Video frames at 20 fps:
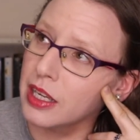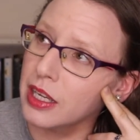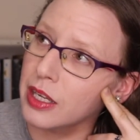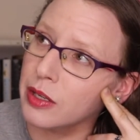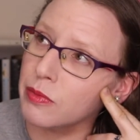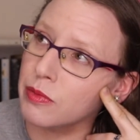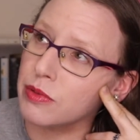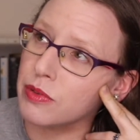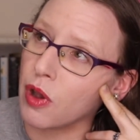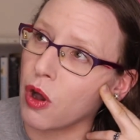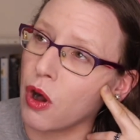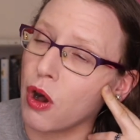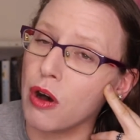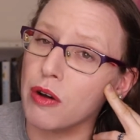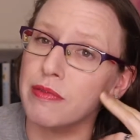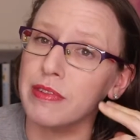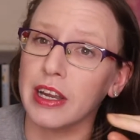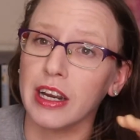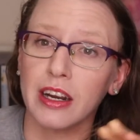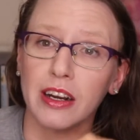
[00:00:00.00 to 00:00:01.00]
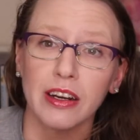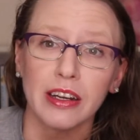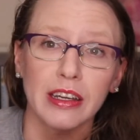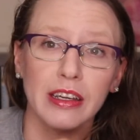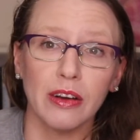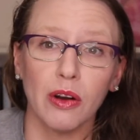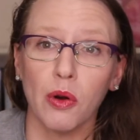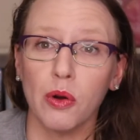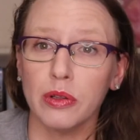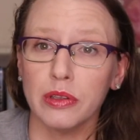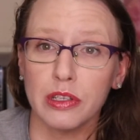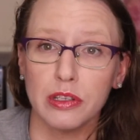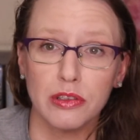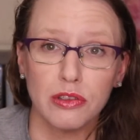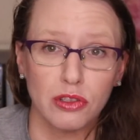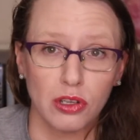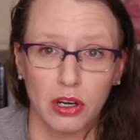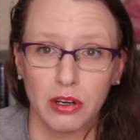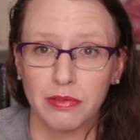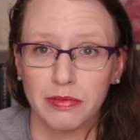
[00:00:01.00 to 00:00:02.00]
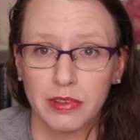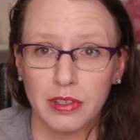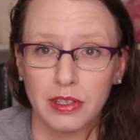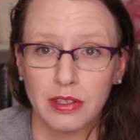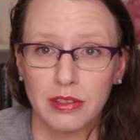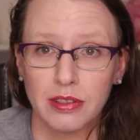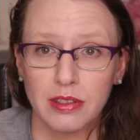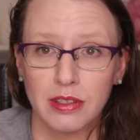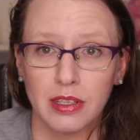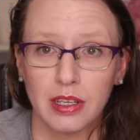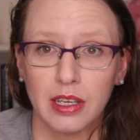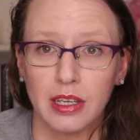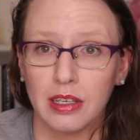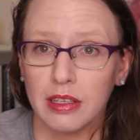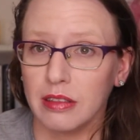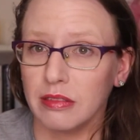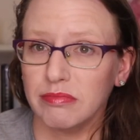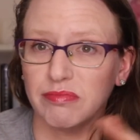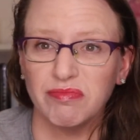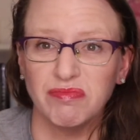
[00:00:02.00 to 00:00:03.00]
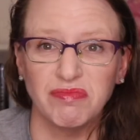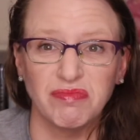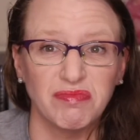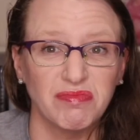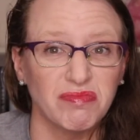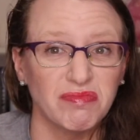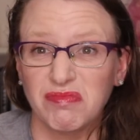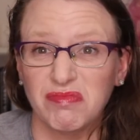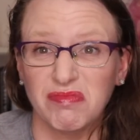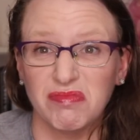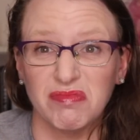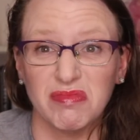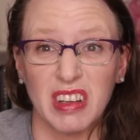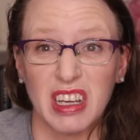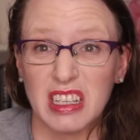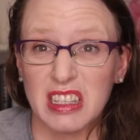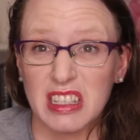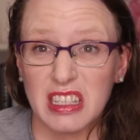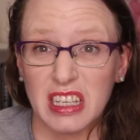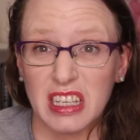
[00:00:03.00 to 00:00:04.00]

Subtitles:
It was all very on the surface, like, that's